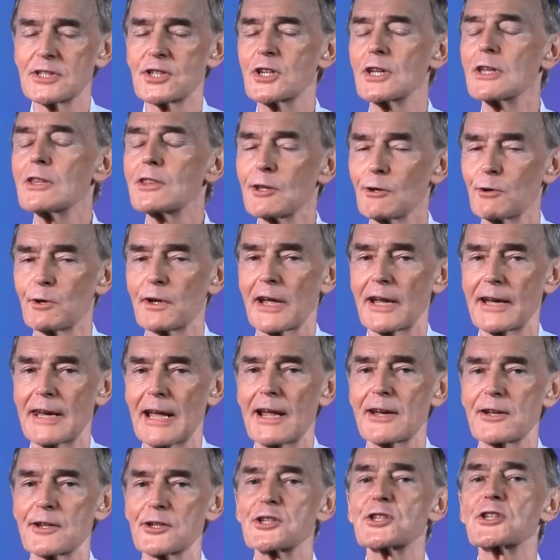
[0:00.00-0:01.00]
She thought I'd
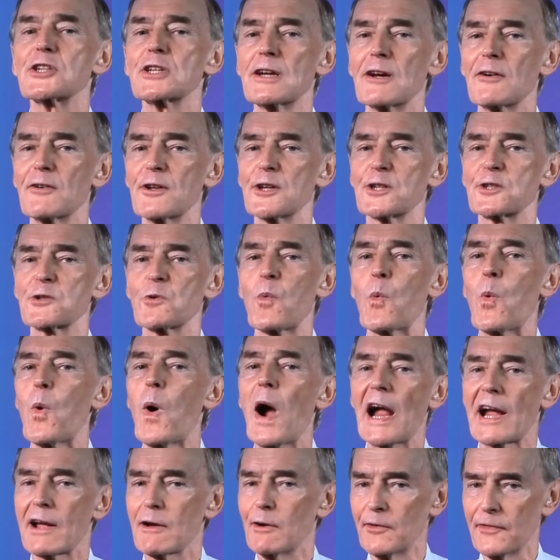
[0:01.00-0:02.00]
had a serious
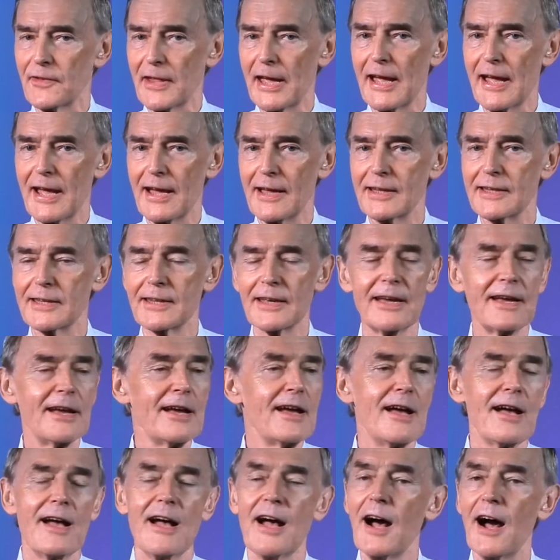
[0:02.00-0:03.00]
whack on the head.
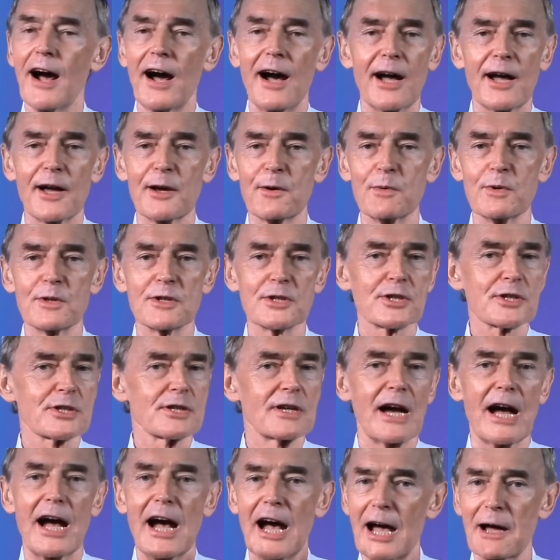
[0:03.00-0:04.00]
I was
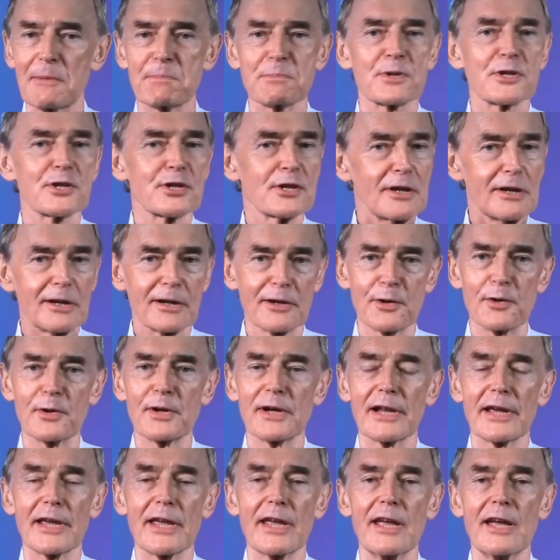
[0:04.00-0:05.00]

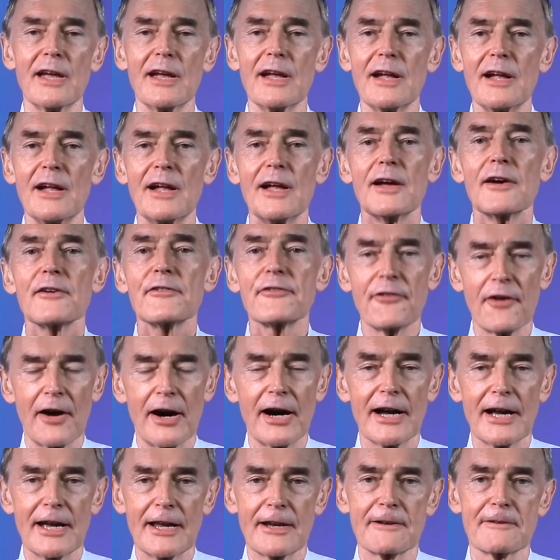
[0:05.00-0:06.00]
absolutely
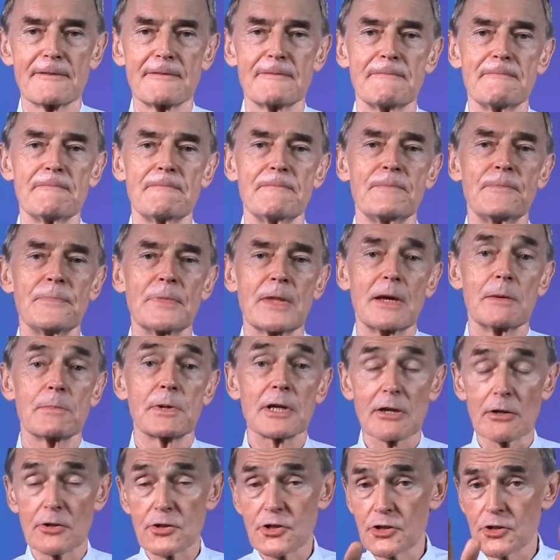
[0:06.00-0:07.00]
fine.
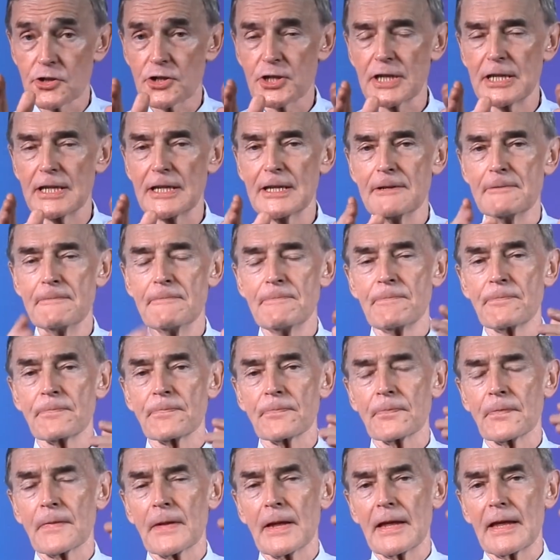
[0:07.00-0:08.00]
Because you see,
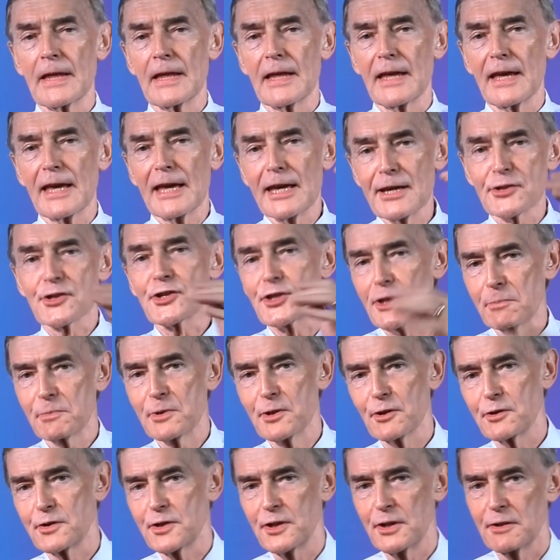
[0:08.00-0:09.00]
here's some
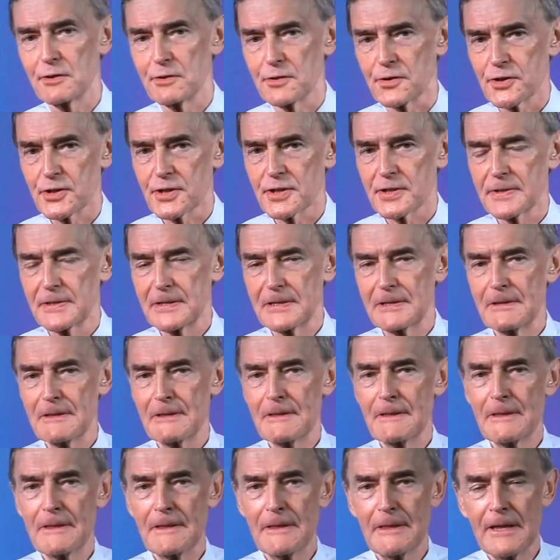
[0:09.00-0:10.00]
good news.
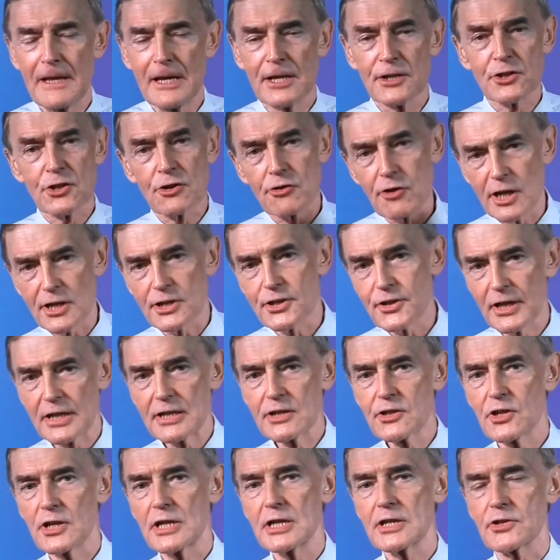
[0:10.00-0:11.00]
Trusting
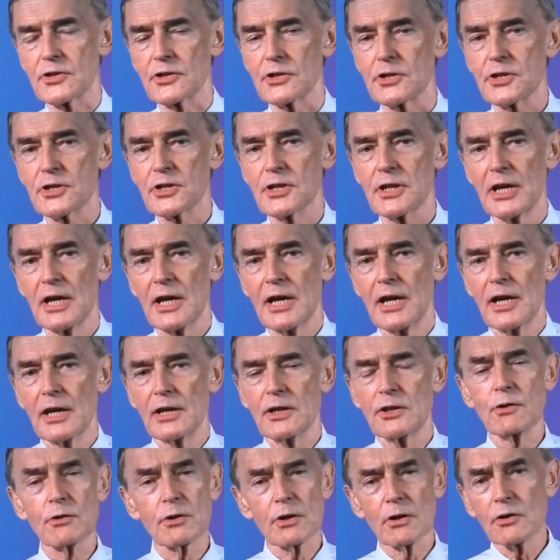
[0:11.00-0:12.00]
Jesus,
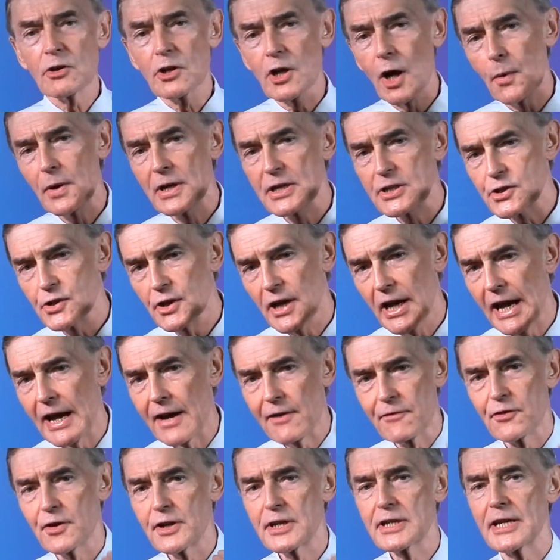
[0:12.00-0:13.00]
you can go into
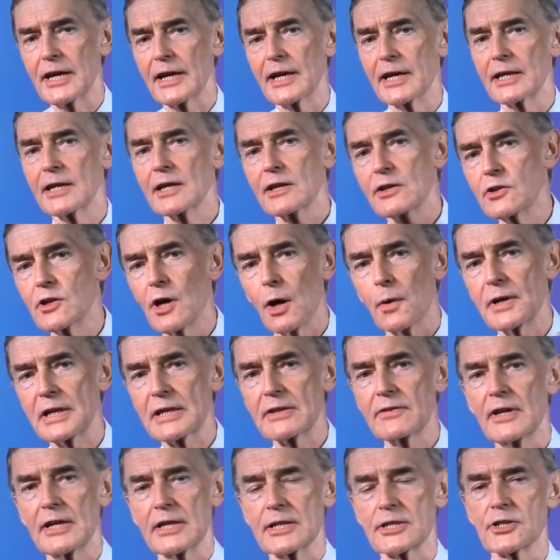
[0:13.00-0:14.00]
every day
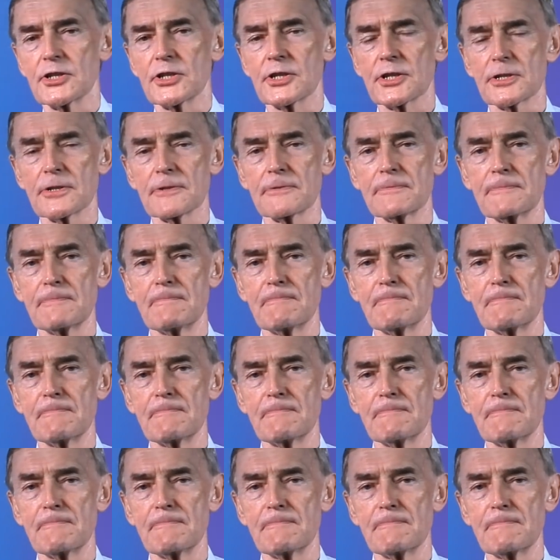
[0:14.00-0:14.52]
knowing this.